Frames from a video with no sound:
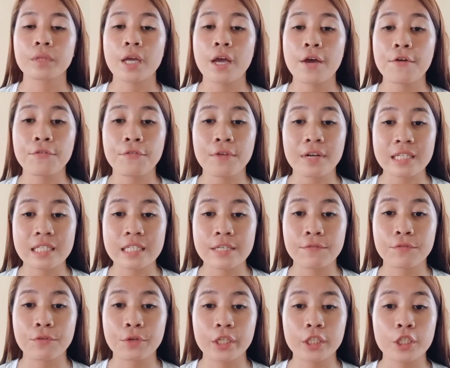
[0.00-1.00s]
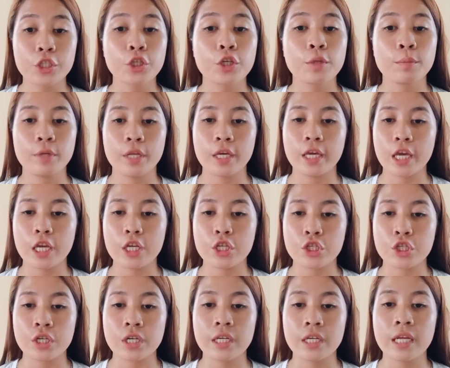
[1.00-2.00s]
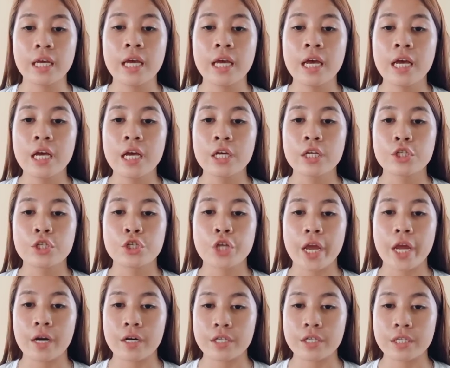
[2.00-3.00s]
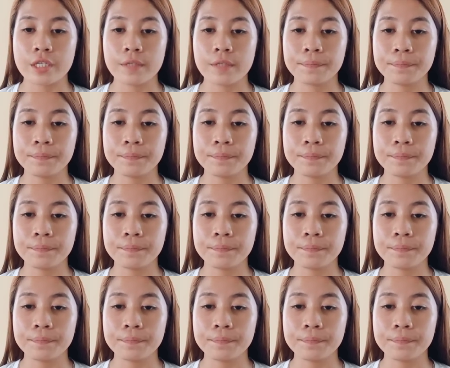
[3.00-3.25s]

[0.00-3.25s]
effective written communication shares.